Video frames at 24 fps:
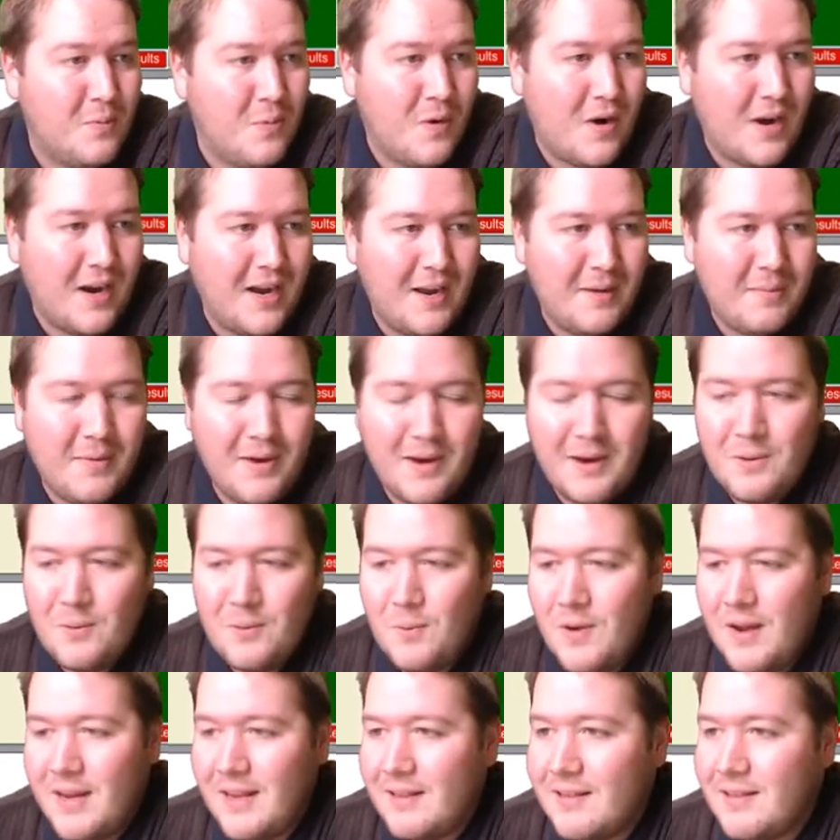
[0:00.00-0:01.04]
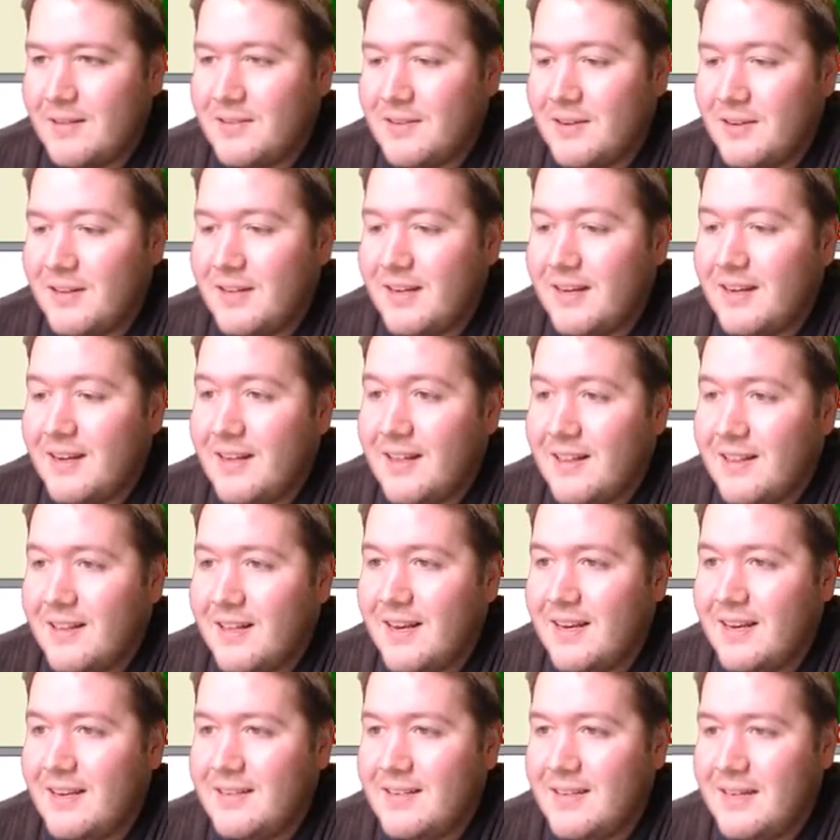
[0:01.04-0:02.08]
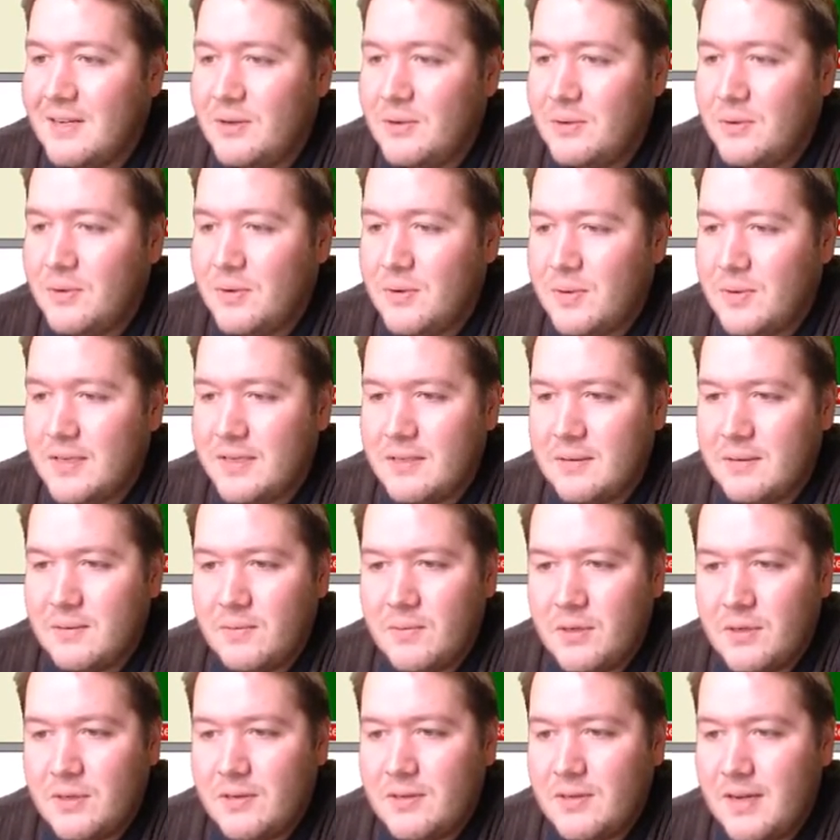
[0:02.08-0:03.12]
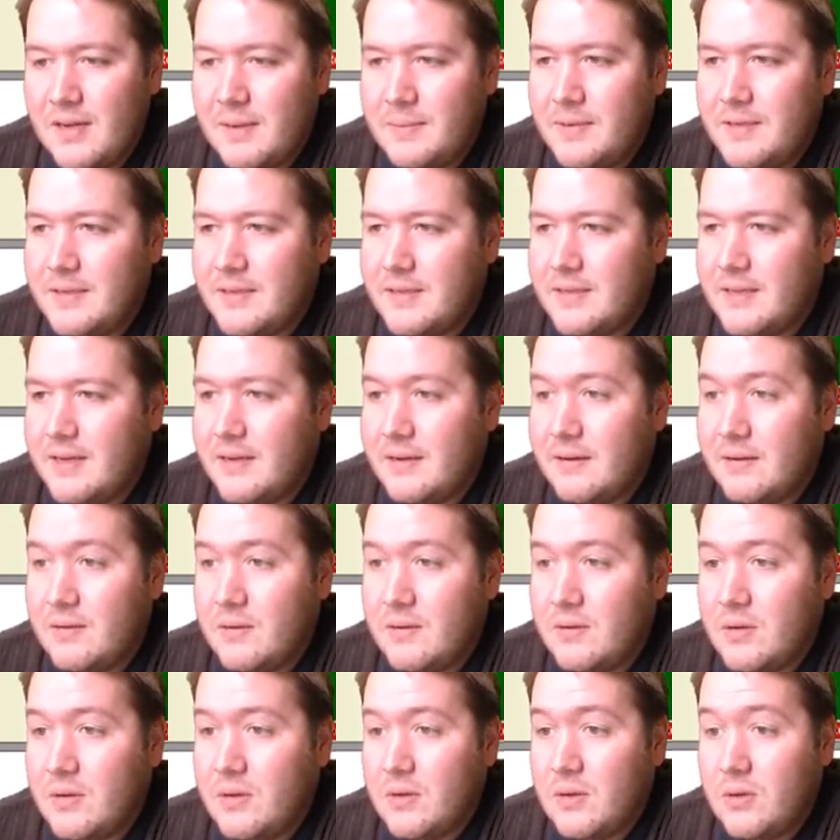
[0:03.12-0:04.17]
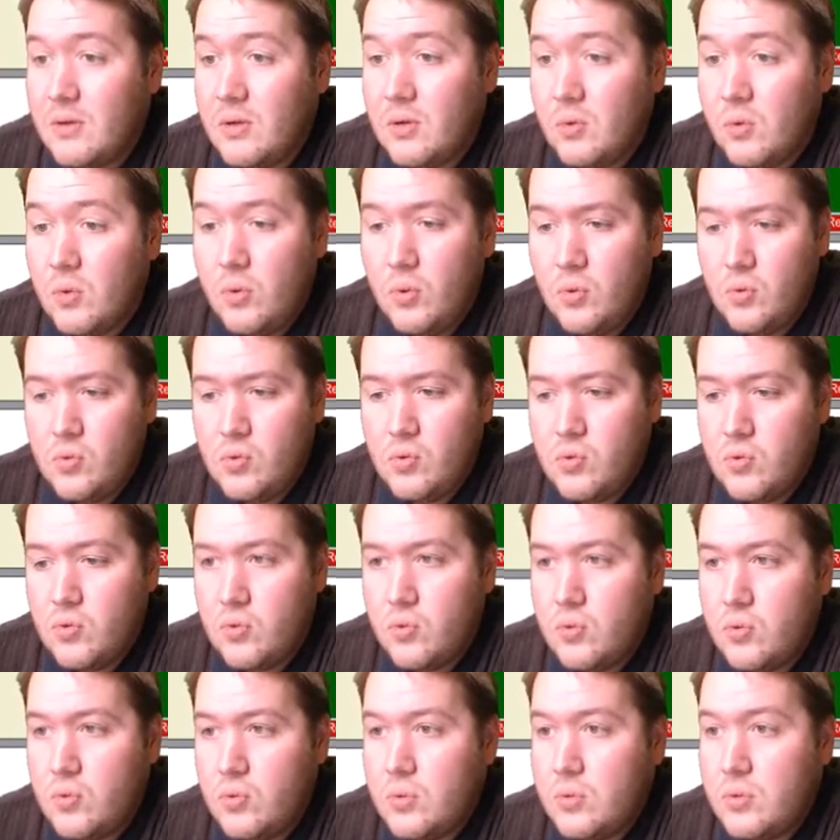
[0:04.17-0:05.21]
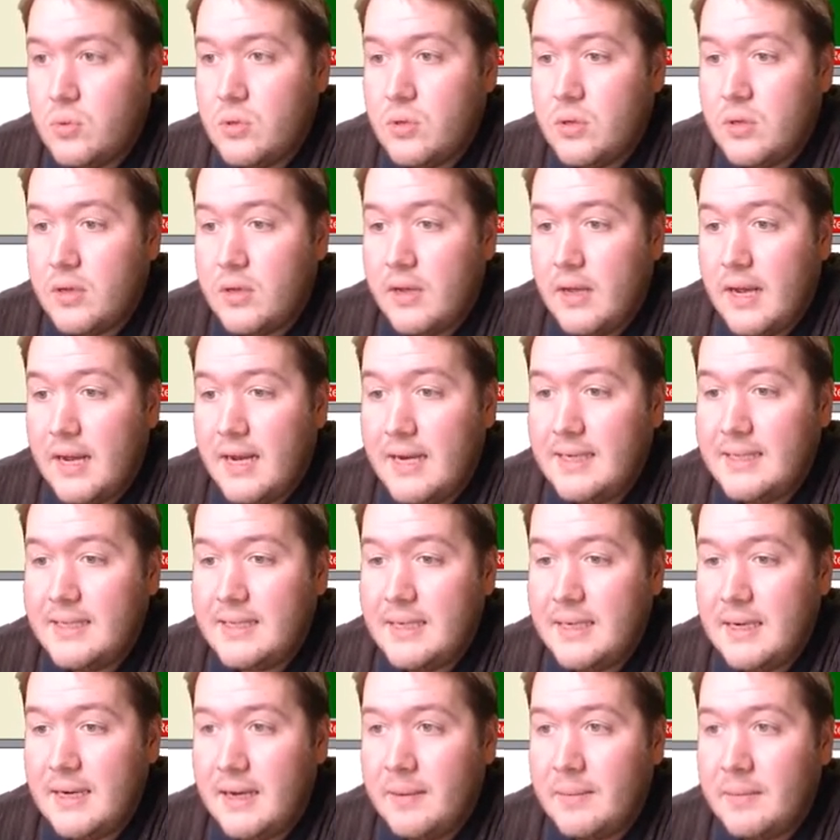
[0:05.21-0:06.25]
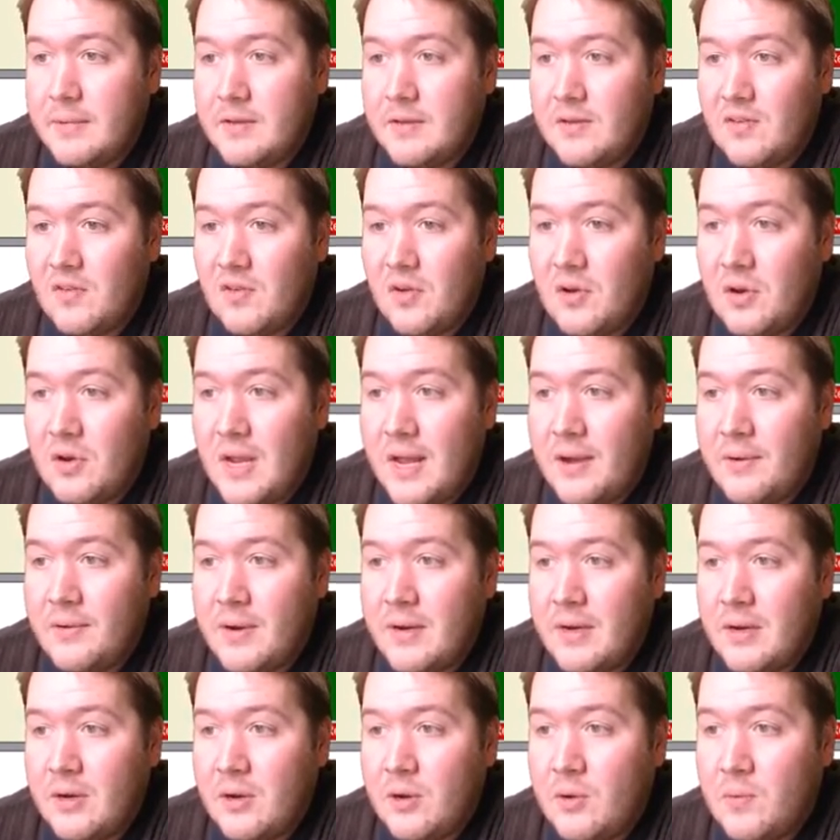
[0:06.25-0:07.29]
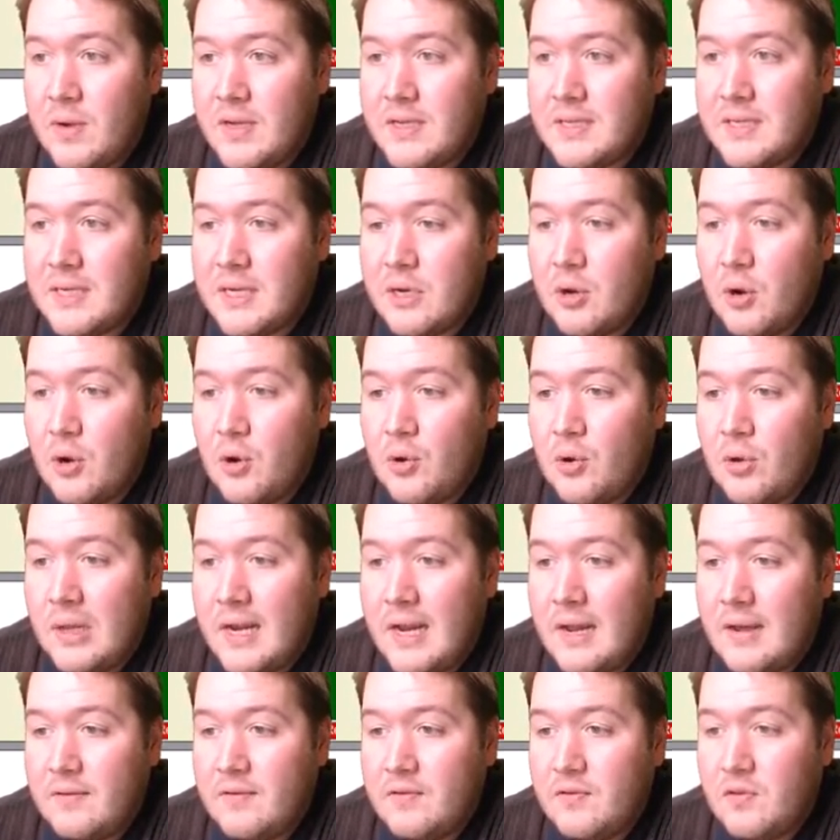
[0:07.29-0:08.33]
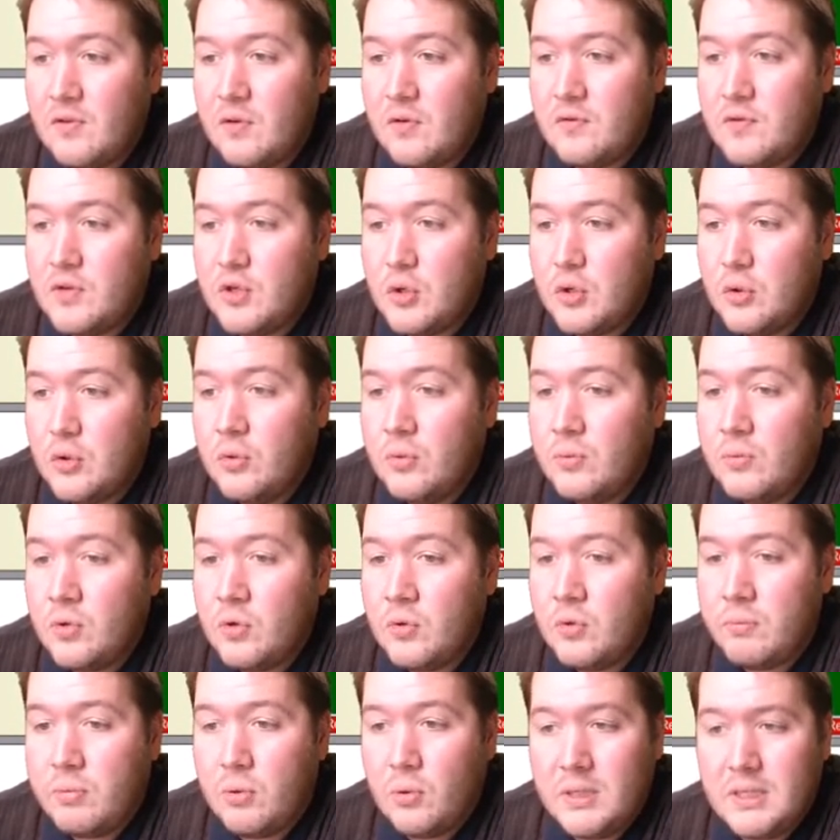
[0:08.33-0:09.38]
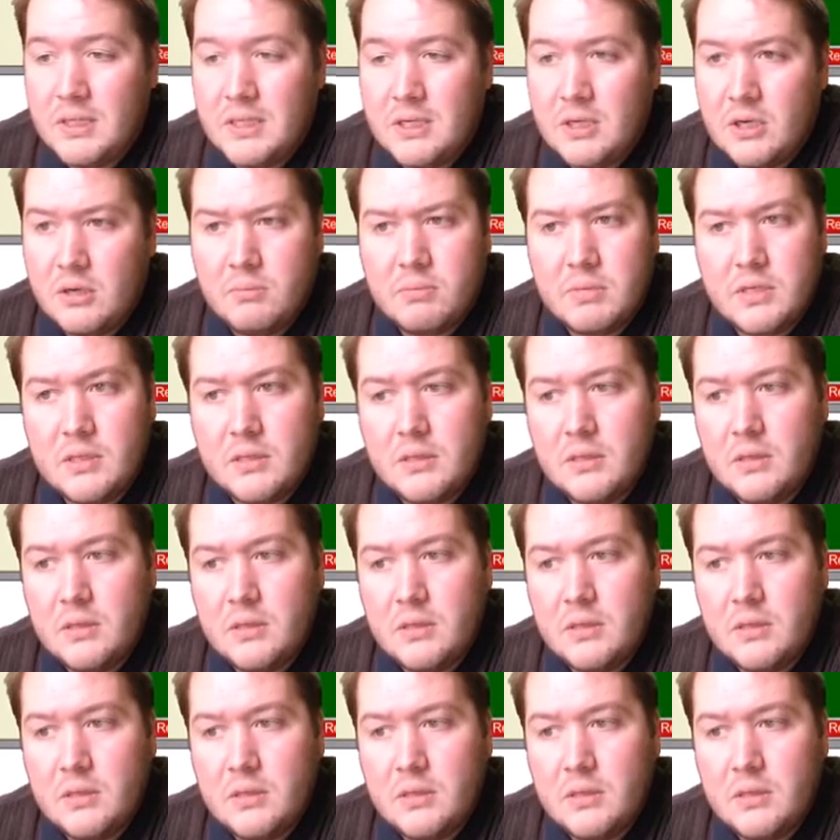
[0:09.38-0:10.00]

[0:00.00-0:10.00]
Why am I awake this early? That is a good question. What time is it there? Ooh. Ace of Diamonds. So now I know West can only have sort of two more points tops.